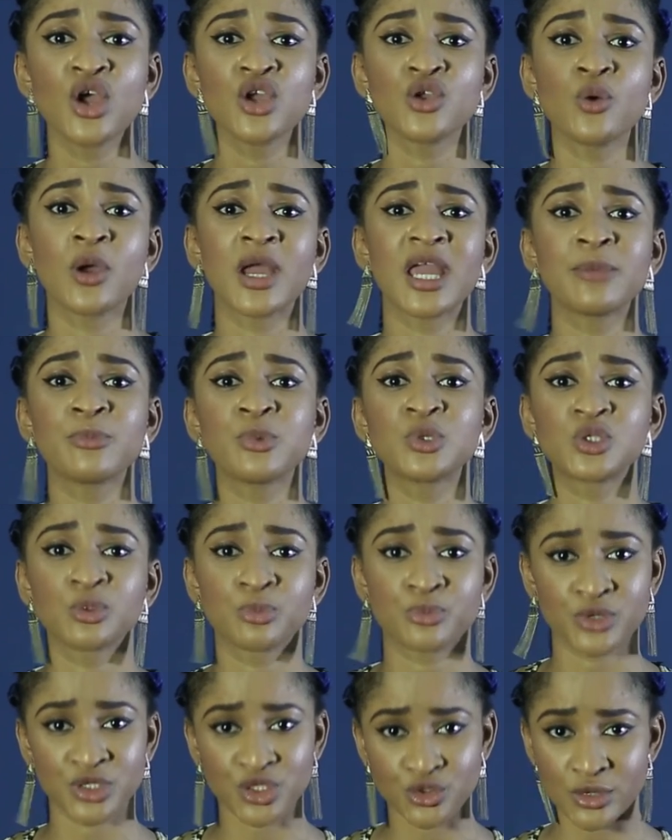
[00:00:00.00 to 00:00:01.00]
you're able to
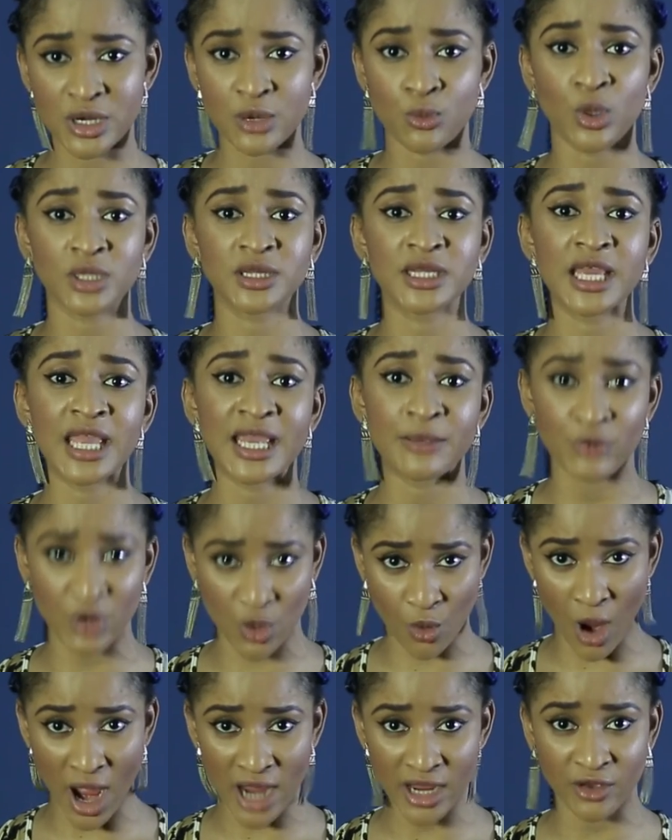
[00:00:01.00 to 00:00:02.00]
portray what they
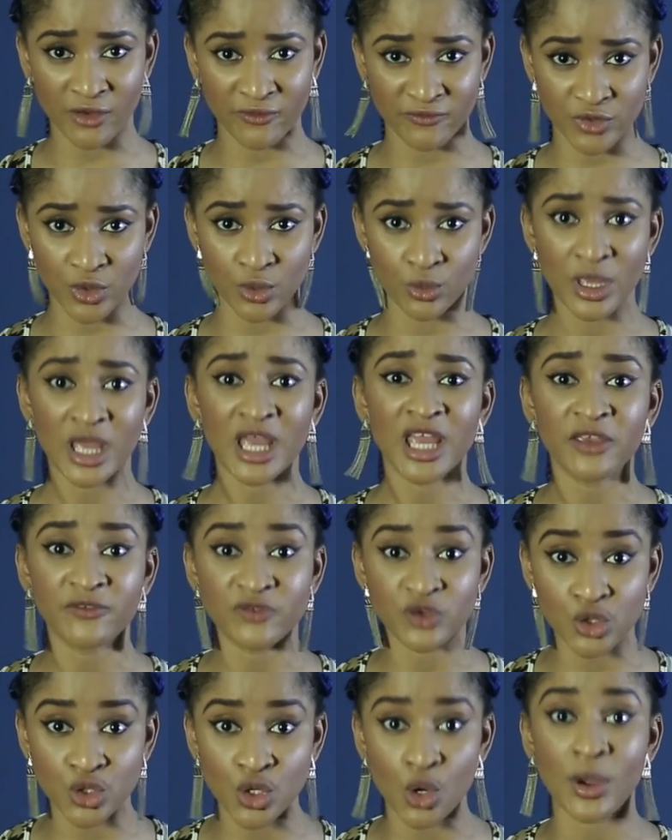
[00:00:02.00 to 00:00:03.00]
require of you
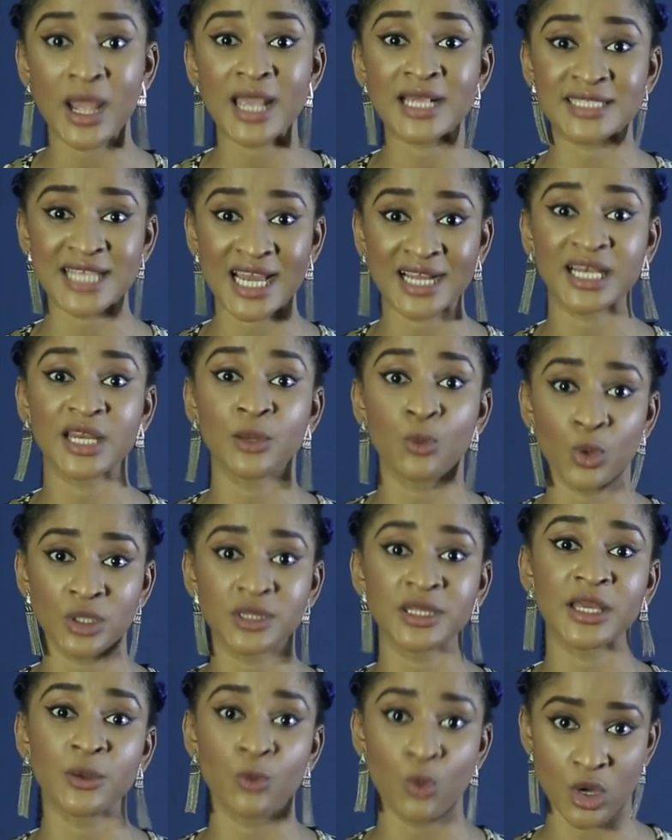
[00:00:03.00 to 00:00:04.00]
if you know exactly what
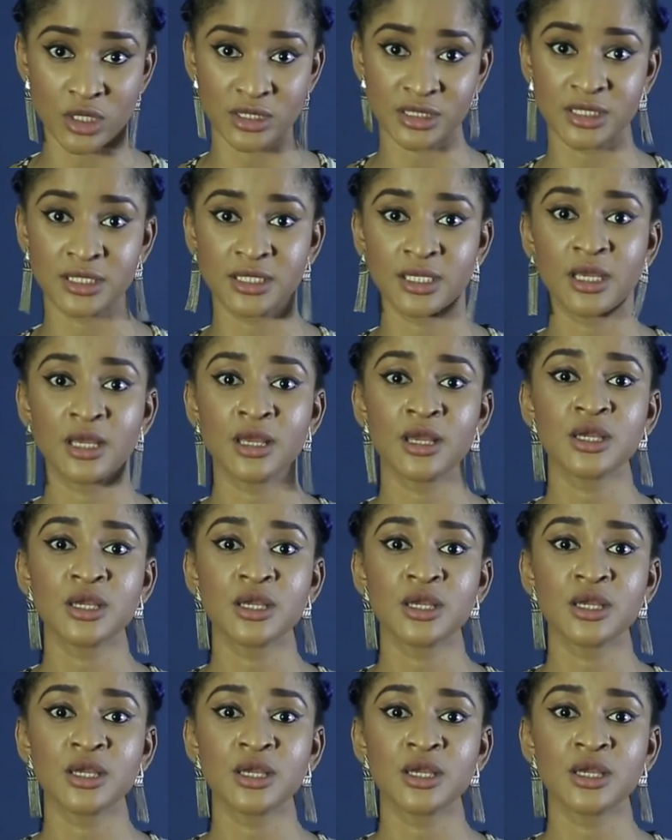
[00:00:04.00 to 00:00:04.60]
they want.